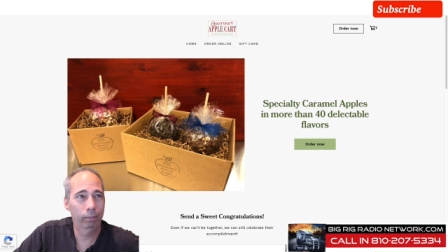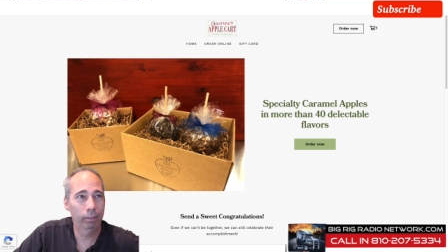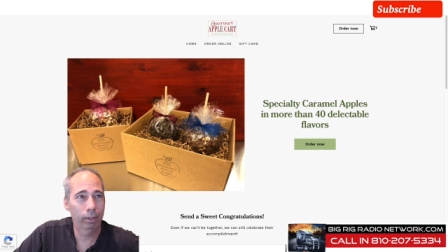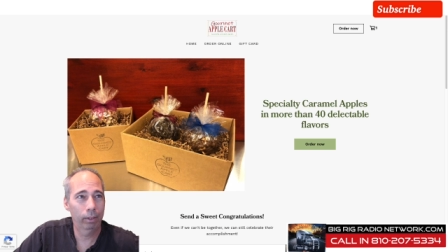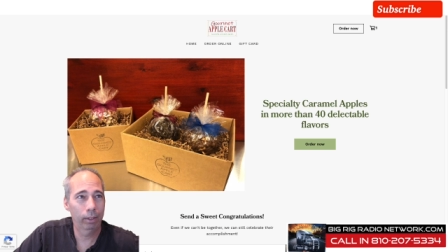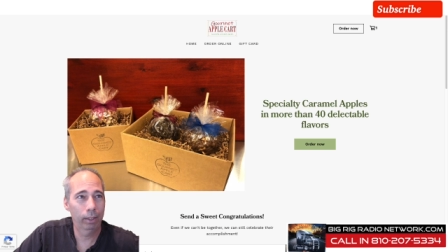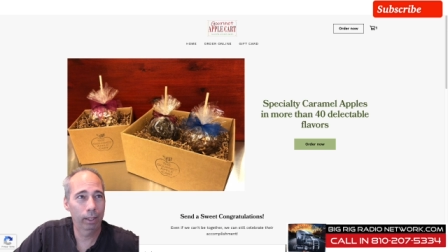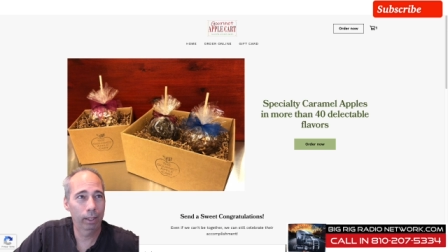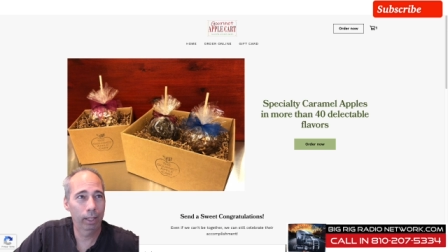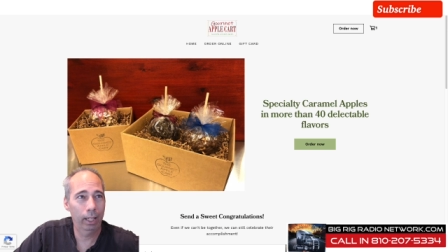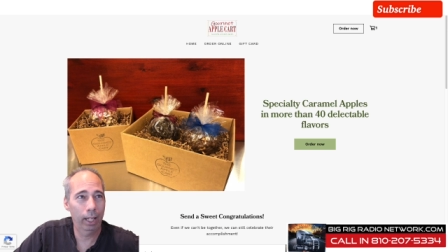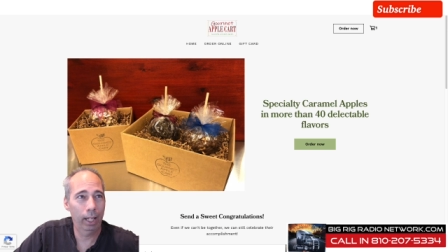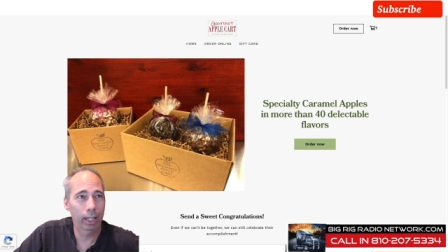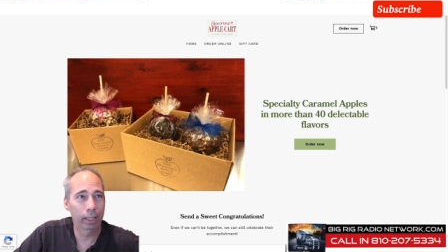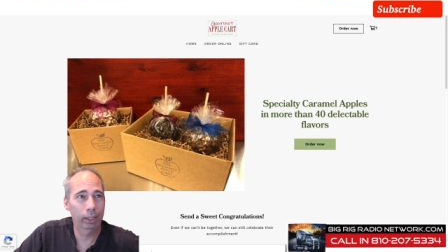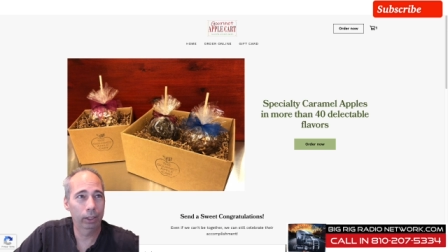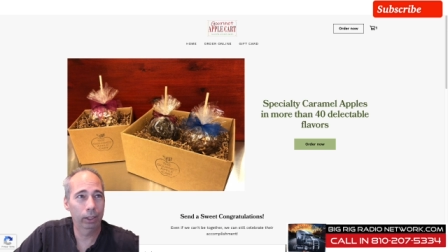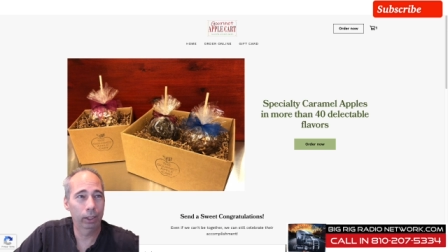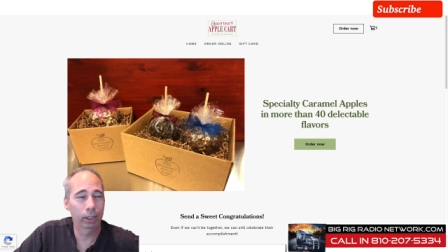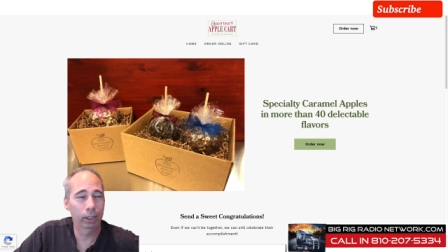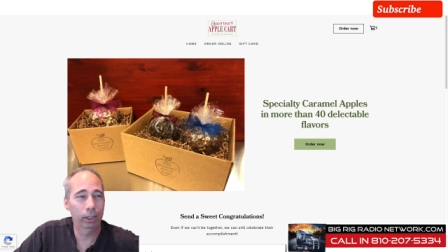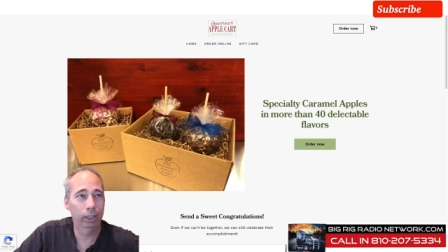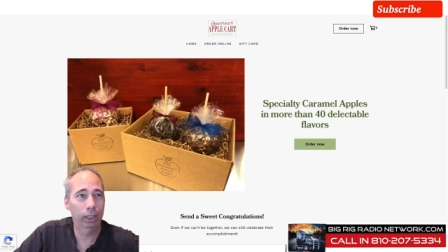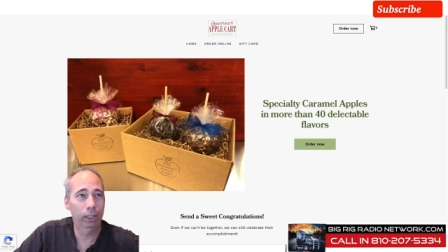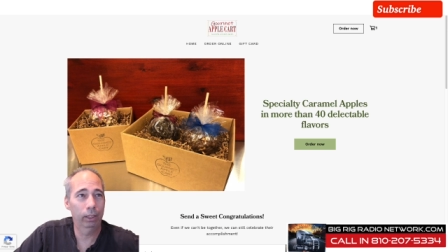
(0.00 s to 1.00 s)
I
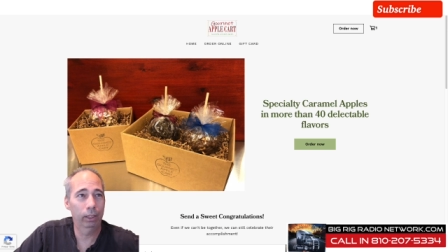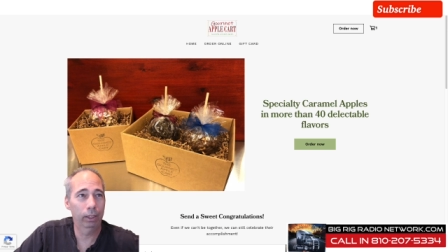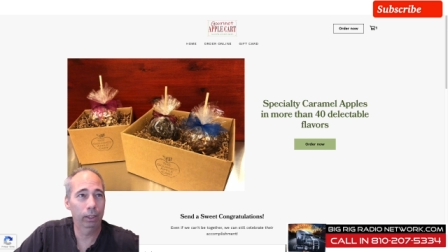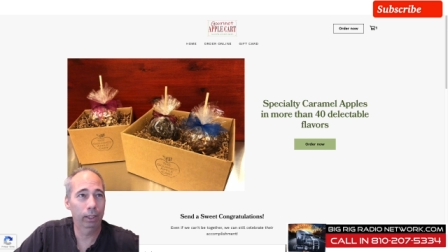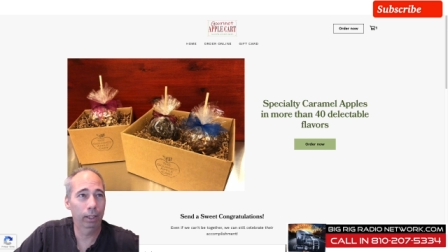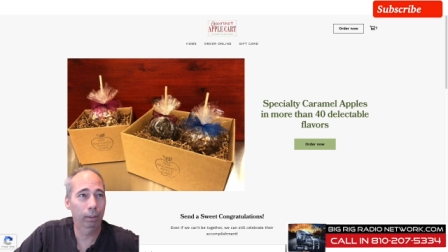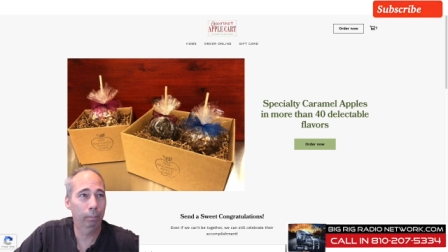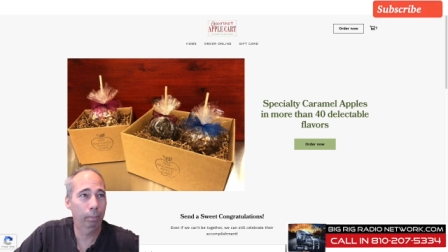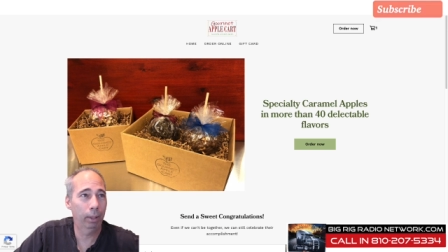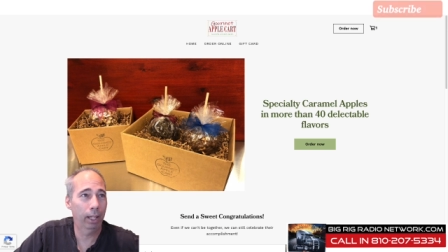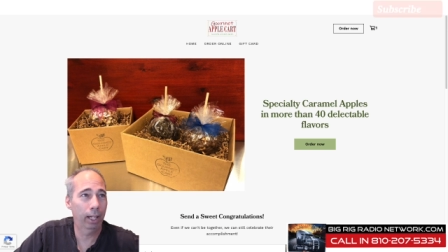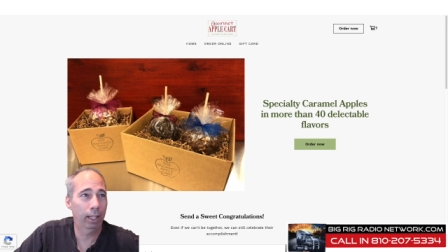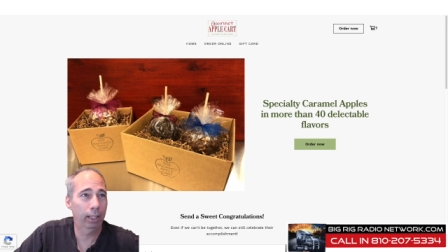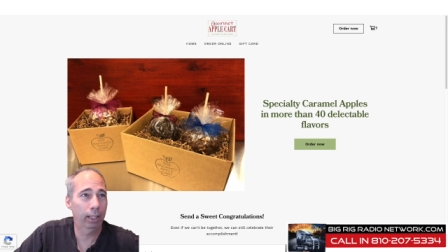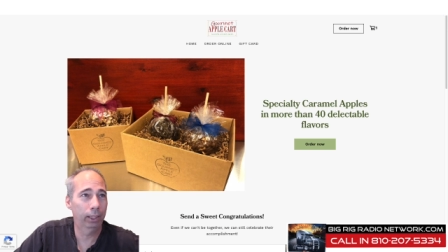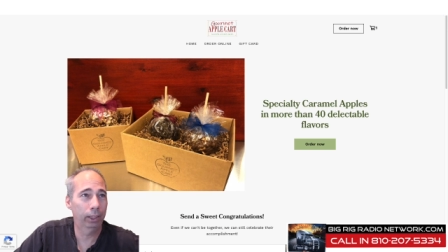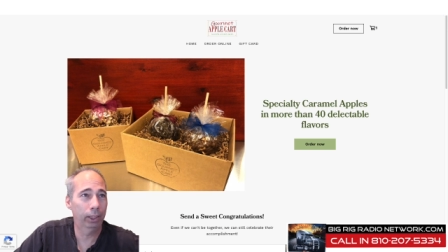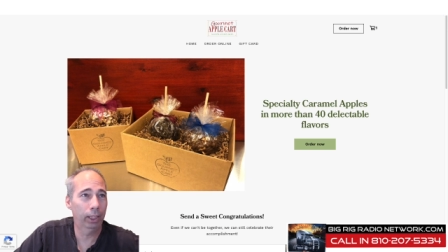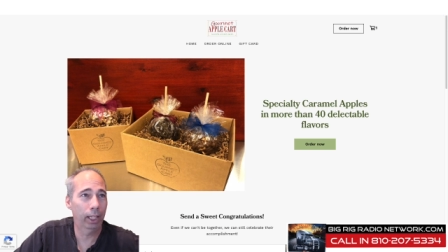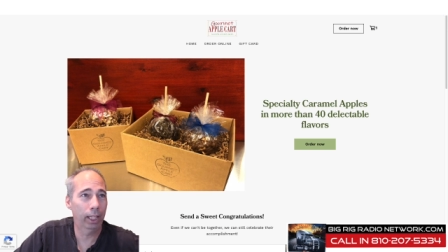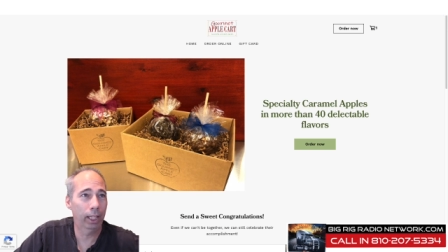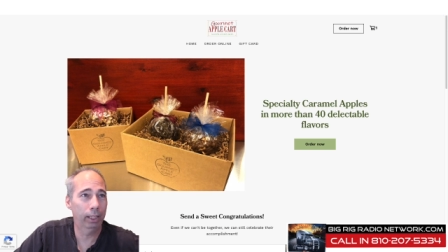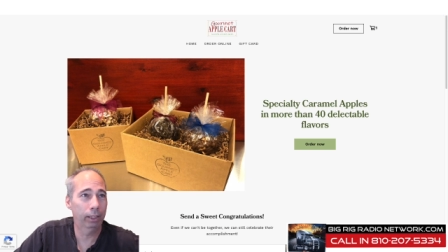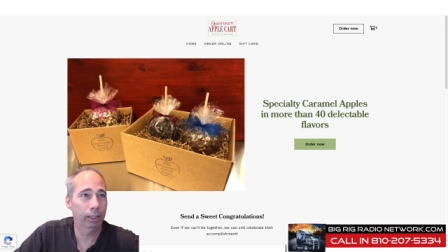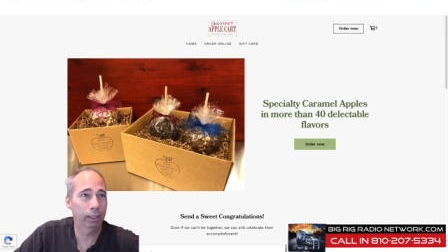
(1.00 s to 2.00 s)
sincerely oh.
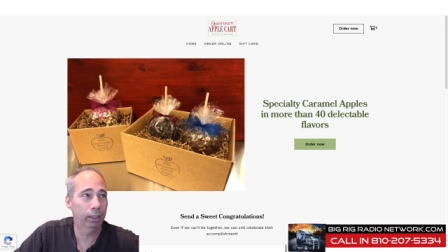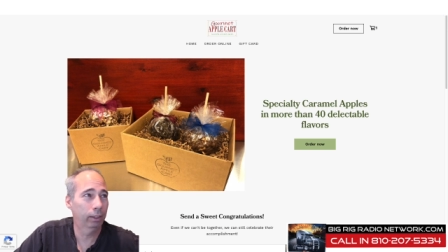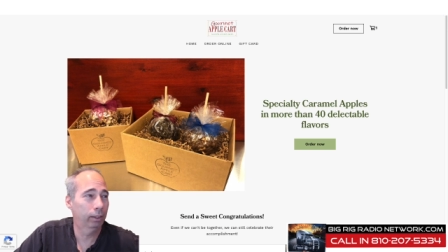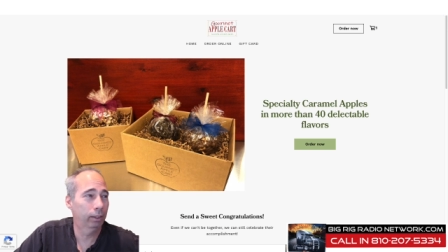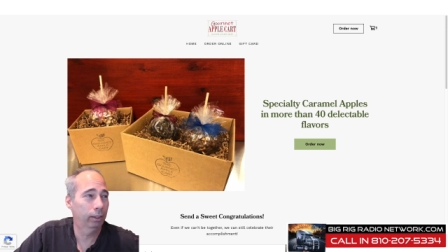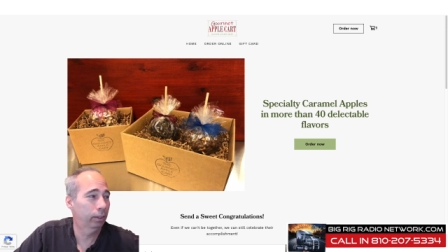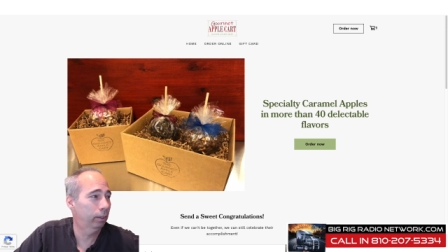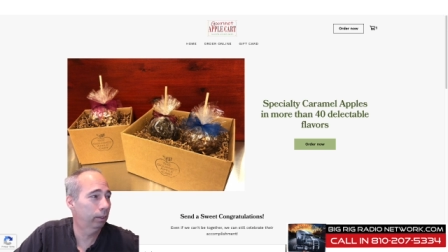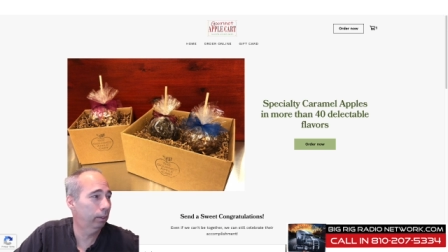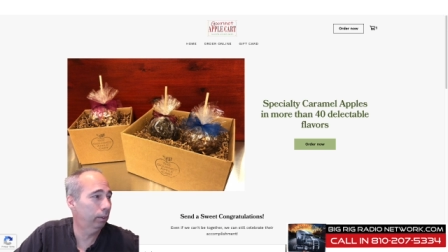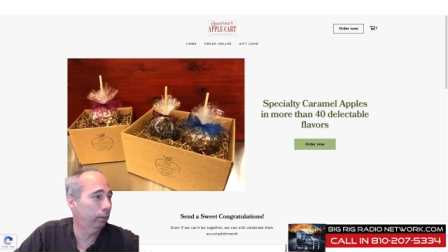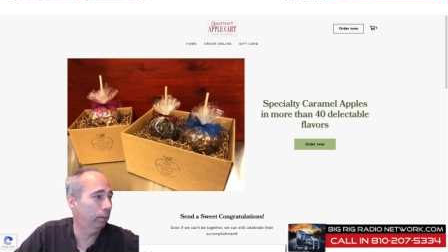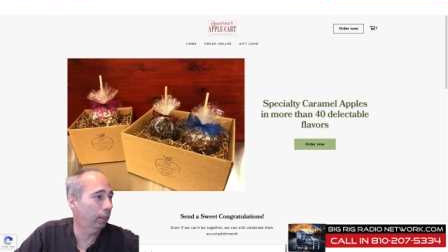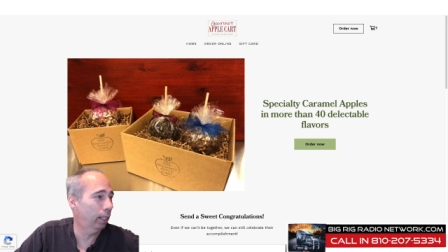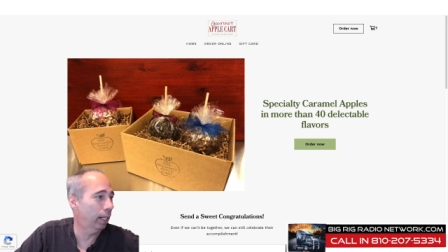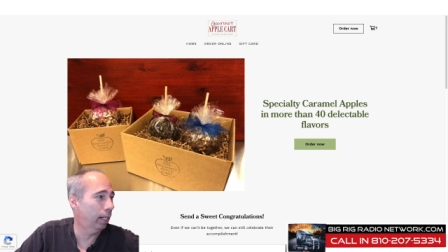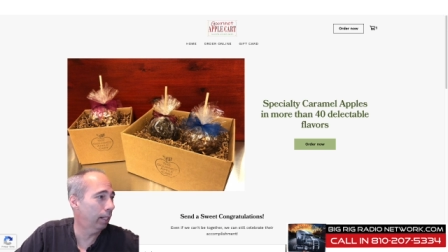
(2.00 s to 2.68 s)
apologize to that.